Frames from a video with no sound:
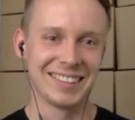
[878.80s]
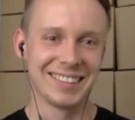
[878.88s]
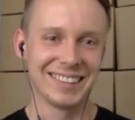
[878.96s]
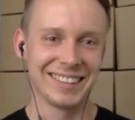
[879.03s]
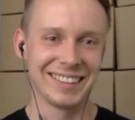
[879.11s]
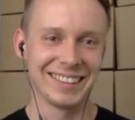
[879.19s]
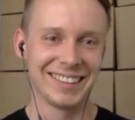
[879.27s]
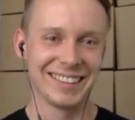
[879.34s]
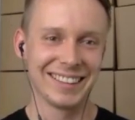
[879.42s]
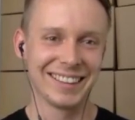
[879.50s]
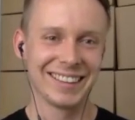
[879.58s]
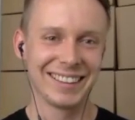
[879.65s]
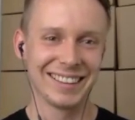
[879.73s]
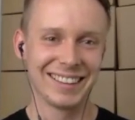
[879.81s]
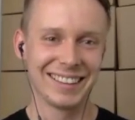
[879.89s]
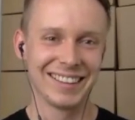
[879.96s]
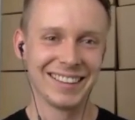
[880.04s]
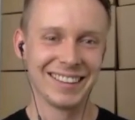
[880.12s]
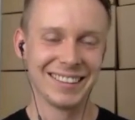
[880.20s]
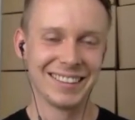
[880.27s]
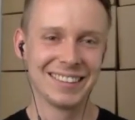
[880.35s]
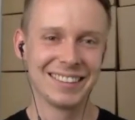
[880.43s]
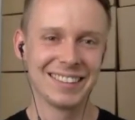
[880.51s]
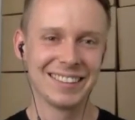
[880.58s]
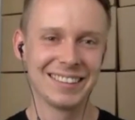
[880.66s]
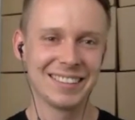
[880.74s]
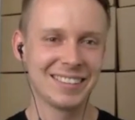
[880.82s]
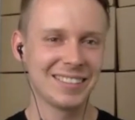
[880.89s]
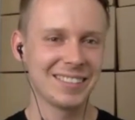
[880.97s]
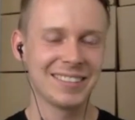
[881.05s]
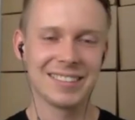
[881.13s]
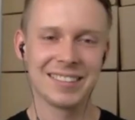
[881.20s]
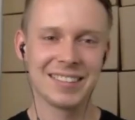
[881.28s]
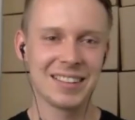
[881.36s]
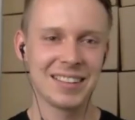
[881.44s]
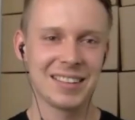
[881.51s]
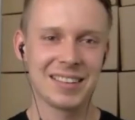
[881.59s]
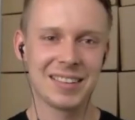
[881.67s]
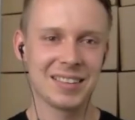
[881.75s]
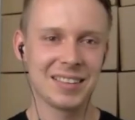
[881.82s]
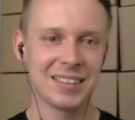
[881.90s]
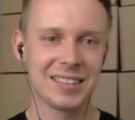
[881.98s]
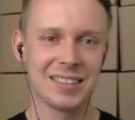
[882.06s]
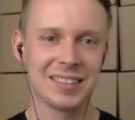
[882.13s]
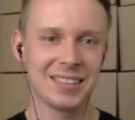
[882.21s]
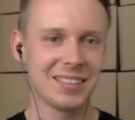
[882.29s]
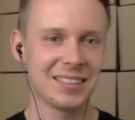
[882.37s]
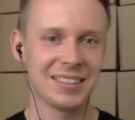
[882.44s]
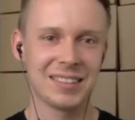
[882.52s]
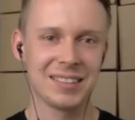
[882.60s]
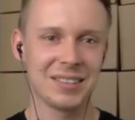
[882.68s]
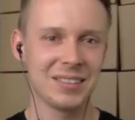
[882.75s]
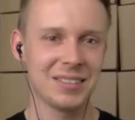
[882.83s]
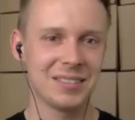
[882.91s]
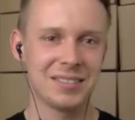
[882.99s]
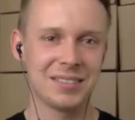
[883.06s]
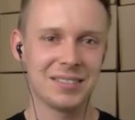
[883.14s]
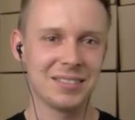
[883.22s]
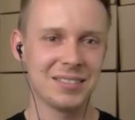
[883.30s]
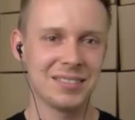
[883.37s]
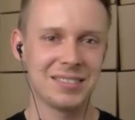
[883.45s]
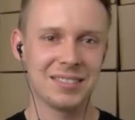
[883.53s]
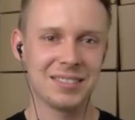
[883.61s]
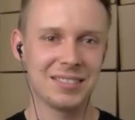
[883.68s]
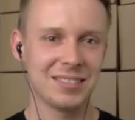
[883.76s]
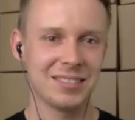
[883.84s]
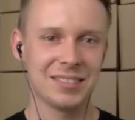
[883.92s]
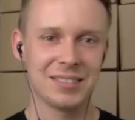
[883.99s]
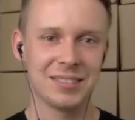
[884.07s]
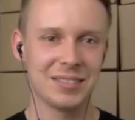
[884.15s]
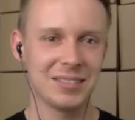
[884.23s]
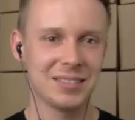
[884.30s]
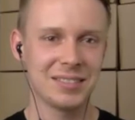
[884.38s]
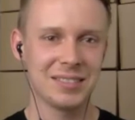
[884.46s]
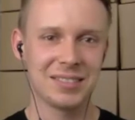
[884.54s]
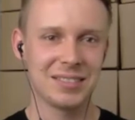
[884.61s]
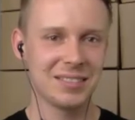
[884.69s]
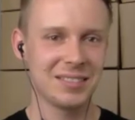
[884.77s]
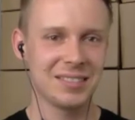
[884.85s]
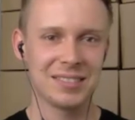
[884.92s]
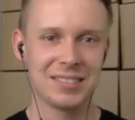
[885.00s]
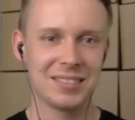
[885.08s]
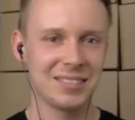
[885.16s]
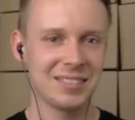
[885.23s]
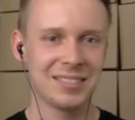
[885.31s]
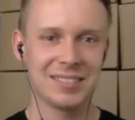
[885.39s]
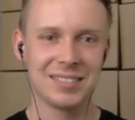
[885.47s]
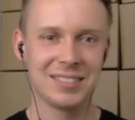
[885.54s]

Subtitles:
No words are spoken by the person on screen.